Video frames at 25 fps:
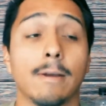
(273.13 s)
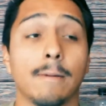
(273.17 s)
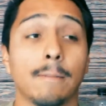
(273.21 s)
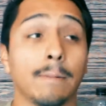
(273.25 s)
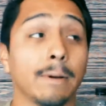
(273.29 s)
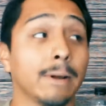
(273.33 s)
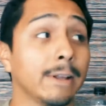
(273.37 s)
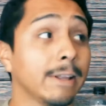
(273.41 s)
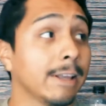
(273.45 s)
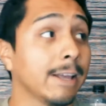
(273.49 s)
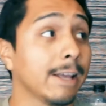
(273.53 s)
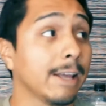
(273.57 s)

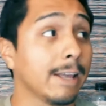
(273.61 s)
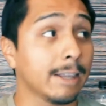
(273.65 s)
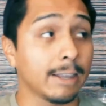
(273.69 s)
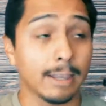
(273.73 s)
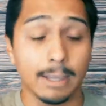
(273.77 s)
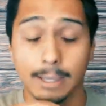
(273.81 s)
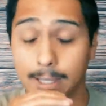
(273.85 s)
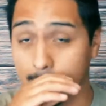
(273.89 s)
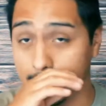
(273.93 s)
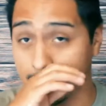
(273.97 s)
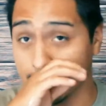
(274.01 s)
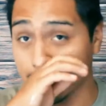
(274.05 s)
But
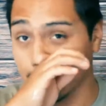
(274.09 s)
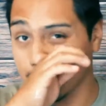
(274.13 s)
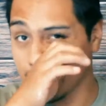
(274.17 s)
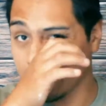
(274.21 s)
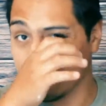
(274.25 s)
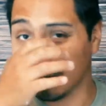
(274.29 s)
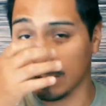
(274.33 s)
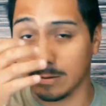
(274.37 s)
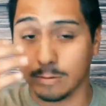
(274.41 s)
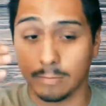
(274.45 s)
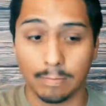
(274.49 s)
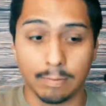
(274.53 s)

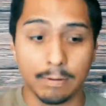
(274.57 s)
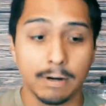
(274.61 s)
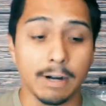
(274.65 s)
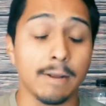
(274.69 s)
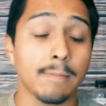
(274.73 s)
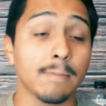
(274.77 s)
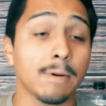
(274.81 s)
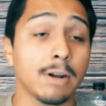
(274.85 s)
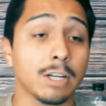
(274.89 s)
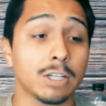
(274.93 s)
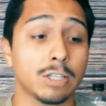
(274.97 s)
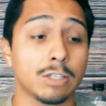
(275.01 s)
that's
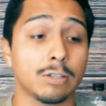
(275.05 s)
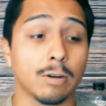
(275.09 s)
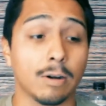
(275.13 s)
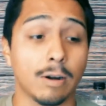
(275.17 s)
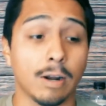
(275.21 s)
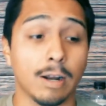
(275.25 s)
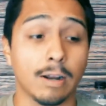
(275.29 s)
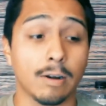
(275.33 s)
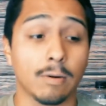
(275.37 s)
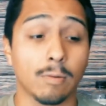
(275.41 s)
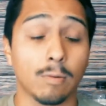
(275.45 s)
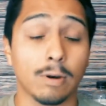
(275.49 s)
pretty much
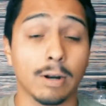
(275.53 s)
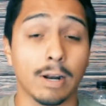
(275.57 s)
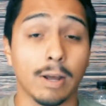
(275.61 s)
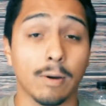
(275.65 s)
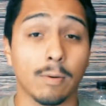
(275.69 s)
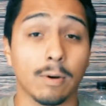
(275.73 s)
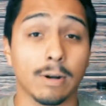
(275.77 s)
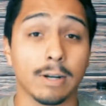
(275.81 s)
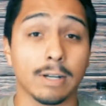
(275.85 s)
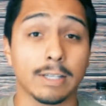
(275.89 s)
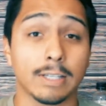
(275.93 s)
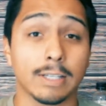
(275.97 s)
what I
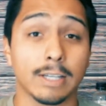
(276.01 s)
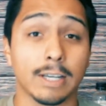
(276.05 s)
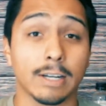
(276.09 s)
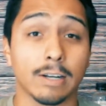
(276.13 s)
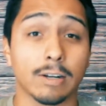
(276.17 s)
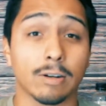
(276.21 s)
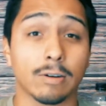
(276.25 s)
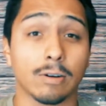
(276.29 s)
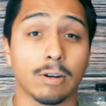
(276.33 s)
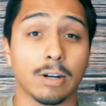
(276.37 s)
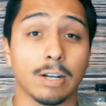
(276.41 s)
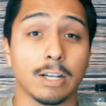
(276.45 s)
wanted to get
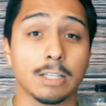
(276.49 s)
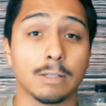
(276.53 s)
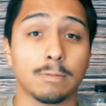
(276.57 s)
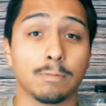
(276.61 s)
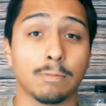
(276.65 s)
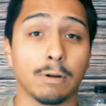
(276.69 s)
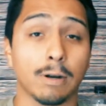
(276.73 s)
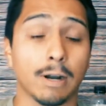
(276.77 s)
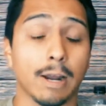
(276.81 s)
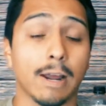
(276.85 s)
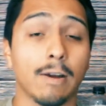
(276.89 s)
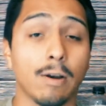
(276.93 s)
across.
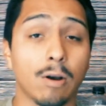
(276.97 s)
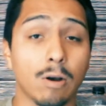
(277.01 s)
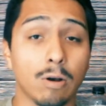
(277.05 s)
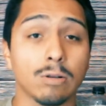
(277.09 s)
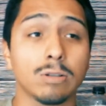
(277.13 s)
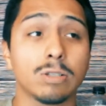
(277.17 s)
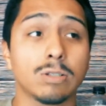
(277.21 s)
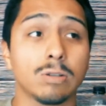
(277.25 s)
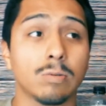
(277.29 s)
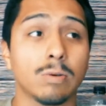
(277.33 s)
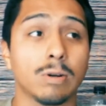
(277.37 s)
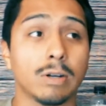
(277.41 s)
But I
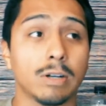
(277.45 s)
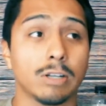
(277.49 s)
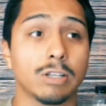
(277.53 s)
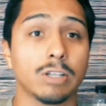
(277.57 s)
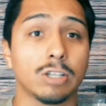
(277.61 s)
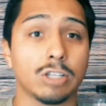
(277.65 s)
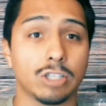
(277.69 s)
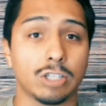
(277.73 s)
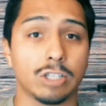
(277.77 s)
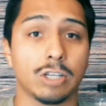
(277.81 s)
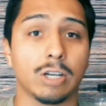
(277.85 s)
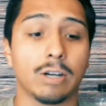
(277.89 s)
also wanted
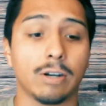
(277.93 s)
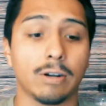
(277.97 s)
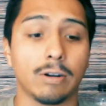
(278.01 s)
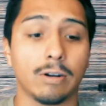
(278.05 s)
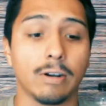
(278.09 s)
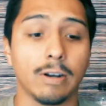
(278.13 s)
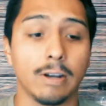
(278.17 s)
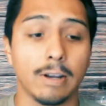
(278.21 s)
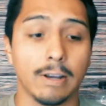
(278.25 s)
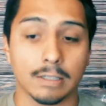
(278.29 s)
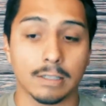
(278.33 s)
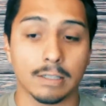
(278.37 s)
to
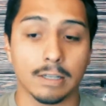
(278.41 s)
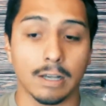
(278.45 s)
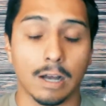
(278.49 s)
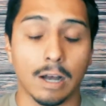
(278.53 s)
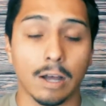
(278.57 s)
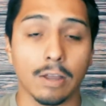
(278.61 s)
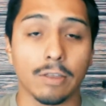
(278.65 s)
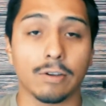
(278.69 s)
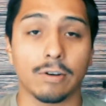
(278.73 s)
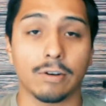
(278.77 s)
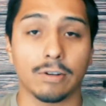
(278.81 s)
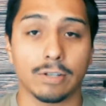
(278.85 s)
share
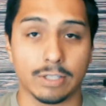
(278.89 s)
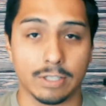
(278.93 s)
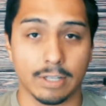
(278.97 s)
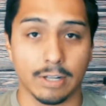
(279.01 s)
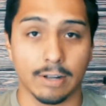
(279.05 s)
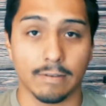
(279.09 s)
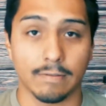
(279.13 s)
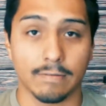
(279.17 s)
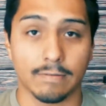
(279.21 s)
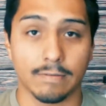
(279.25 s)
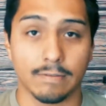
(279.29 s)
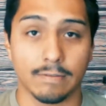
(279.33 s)
other
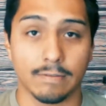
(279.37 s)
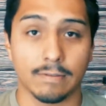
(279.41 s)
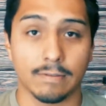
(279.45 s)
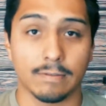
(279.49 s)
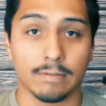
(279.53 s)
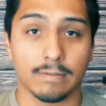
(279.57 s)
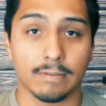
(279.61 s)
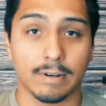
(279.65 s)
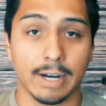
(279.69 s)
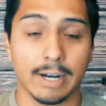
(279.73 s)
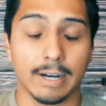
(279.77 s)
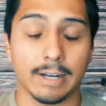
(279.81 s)
stuff,
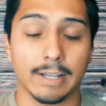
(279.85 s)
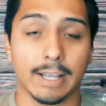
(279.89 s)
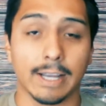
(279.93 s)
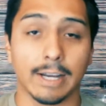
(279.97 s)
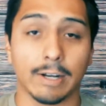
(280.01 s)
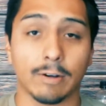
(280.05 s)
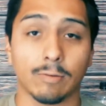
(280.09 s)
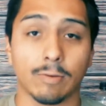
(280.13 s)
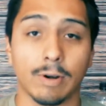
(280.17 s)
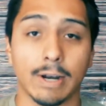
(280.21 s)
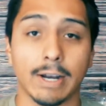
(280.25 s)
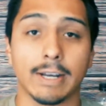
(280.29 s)
right?
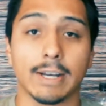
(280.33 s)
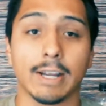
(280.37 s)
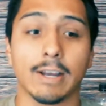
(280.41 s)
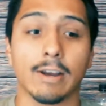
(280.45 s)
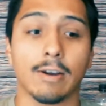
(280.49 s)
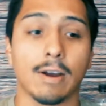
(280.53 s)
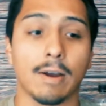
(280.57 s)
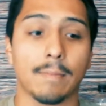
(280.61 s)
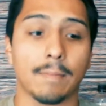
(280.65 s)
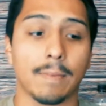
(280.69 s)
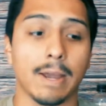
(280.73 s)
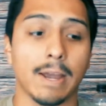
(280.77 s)
Like, right
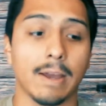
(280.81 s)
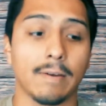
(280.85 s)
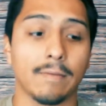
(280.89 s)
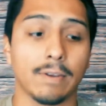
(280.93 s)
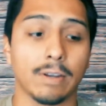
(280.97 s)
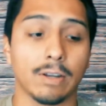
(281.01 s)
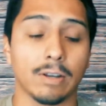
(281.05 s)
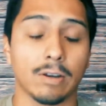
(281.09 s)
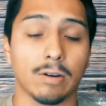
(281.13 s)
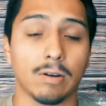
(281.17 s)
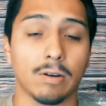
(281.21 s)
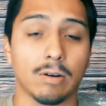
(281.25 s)
now I'm
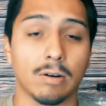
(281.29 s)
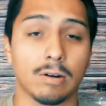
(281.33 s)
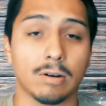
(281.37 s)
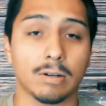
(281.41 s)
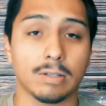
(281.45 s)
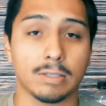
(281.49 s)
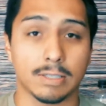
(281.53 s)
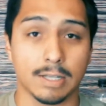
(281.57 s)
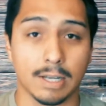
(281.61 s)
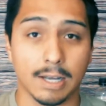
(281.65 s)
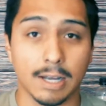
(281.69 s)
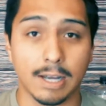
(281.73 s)
having a
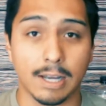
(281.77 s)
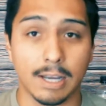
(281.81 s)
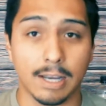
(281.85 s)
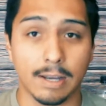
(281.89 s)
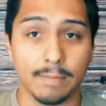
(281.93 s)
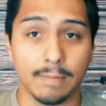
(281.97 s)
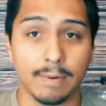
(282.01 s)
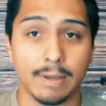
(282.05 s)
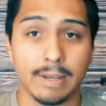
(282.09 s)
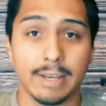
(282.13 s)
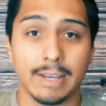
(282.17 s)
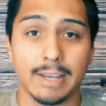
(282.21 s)
hard
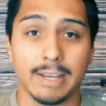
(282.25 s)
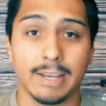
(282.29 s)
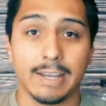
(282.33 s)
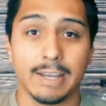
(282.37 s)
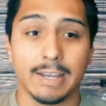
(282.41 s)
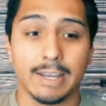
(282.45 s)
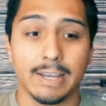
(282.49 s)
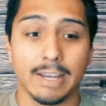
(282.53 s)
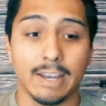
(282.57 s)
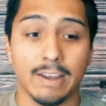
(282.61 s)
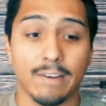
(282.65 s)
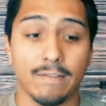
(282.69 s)
time
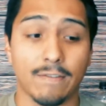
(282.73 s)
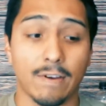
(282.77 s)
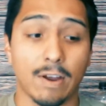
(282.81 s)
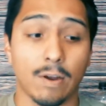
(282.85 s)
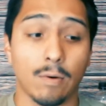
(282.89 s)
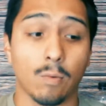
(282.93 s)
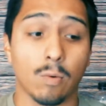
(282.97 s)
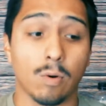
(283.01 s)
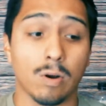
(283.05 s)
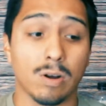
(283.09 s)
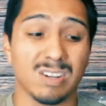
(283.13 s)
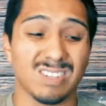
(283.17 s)
if
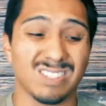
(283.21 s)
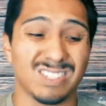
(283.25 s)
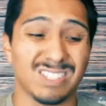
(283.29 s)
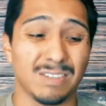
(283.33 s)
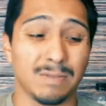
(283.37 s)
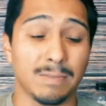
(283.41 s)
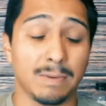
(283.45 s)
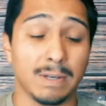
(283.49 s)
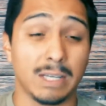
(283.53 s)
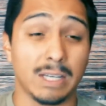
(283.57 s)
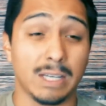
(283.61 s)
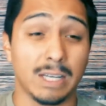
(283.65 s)
I want
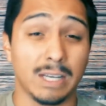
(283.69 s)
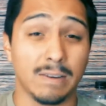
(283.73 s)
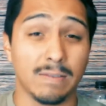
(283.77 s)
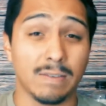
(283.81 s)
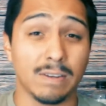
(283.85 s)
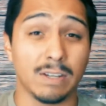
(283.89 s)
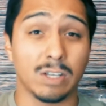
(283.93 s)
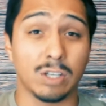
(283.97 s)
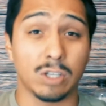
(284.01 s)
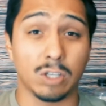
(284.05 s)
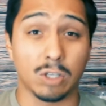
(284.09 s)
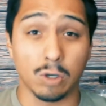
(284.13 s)
to be
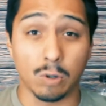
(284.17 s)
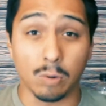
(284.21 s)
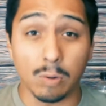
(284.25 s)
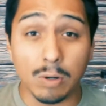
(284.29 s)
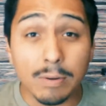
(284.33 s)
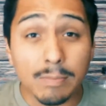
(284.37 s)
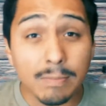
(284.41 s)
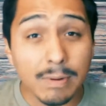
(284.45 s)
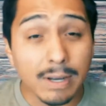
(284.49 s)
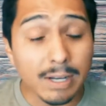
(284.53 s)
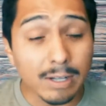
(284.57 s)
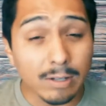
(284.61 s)
even
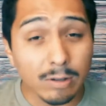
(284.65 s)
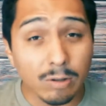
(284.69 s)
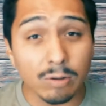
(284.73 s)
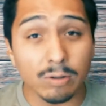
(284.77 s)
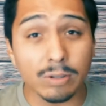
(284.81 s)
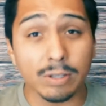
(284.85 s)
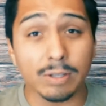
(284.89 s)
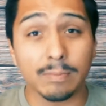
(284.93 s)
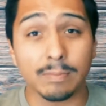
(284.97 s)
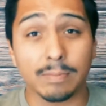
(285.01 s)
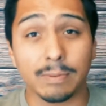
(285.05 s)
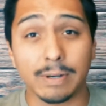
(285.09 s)
doing my
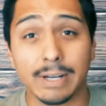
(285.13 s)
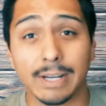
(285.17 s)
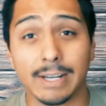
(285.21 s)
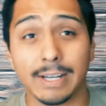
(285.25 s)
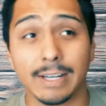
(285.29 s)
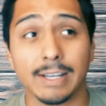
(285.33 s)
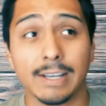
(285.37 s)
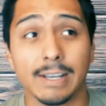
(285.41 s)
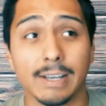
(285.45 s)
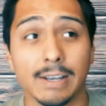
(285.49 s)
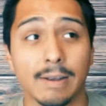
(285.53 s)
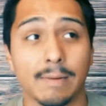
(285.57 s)
clothing
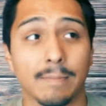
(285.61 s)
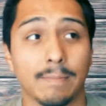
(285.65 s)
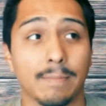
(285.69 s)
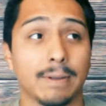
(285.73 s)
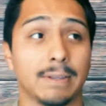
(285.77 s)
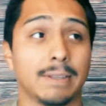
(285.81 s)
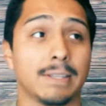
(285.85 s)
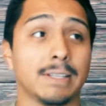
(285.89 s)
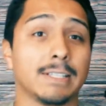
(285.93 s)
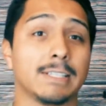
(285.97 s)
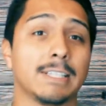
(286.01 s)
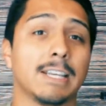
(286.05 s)
brand, but
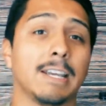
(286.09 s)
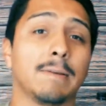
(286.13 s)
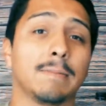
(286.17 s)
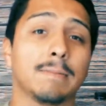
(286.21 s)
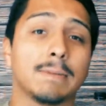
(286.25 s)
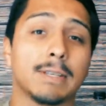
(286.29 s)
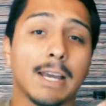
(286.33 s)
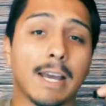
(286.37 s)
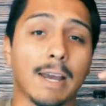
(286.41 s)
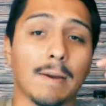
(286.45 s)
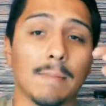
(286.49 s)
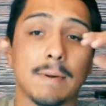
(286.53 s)
at the same
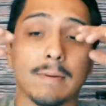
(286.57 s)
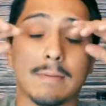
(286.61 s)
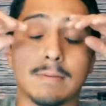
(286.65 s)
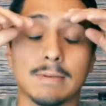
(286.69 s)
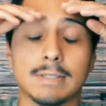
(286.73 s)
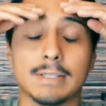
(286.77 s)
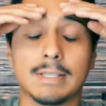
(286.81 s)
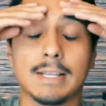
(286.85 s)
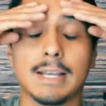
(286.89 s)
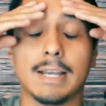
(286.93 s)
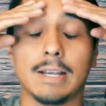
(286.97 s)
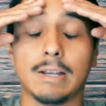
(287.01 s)
time I
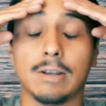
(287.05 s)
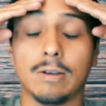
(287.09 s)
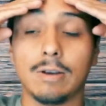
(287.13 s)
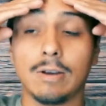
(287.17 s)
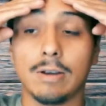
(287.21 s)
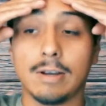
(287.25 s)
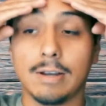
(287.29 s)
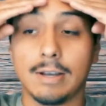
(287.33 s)
was like,